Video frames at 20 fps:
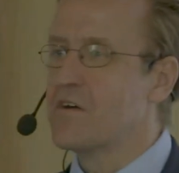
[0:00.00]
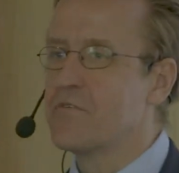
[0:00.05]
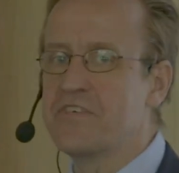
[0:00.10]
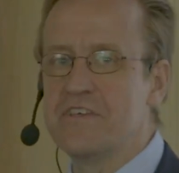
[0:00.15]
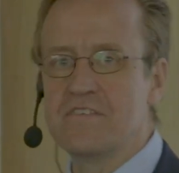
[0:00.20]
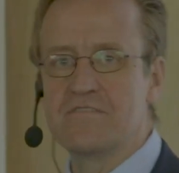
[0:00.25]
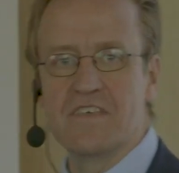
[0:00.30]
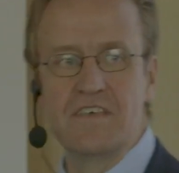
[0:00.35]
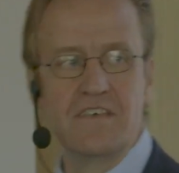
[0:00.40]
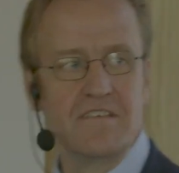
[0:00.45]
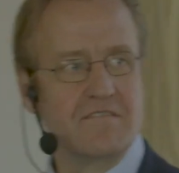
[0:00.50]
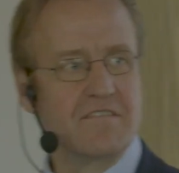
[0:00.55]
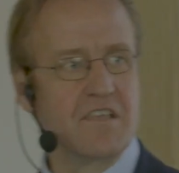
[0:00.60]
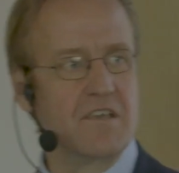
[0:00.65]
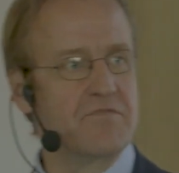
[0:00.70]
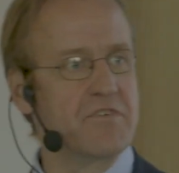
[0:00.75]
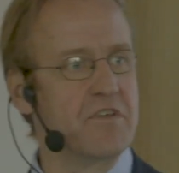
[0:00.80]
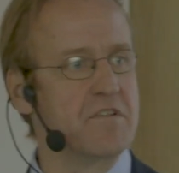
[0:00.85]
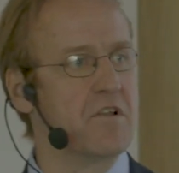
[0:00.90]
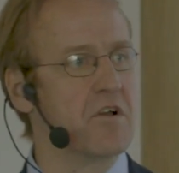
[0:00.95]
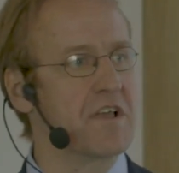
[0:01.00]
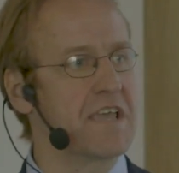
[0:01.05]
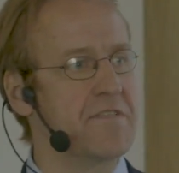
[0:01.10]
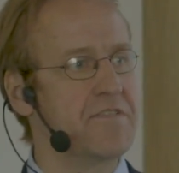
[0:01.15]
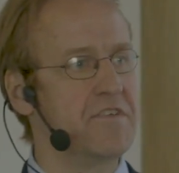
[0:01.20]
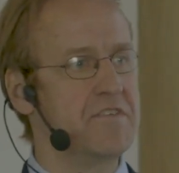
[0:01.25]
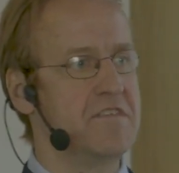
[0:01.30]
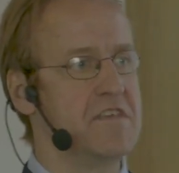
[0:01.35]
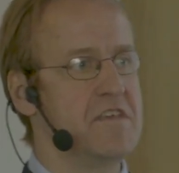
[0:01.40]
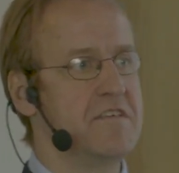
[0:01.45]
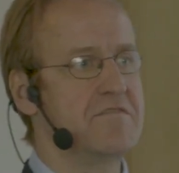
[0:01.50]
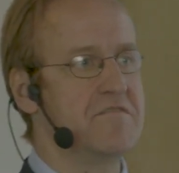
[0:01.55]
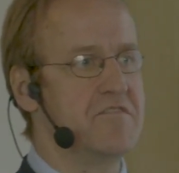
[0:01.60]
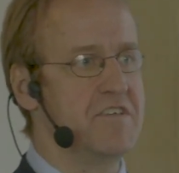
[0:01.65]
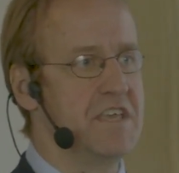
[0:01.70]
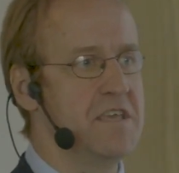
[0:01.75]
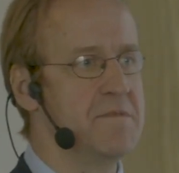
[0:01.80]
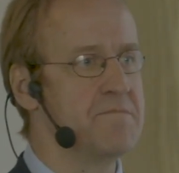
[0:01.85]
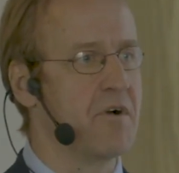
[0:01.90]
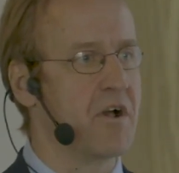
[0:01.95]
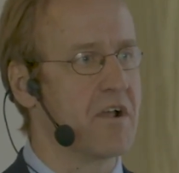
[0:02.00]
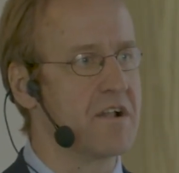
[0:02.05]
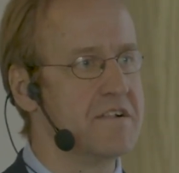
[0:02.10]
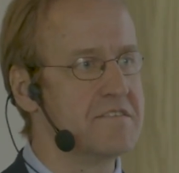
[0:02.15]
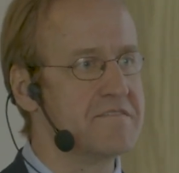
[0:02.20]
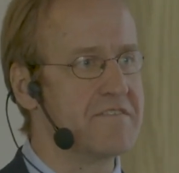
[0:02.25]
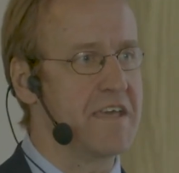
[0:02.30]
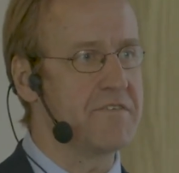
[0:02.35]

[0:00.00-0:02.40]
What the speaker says: of this is if you look at the DSGE models,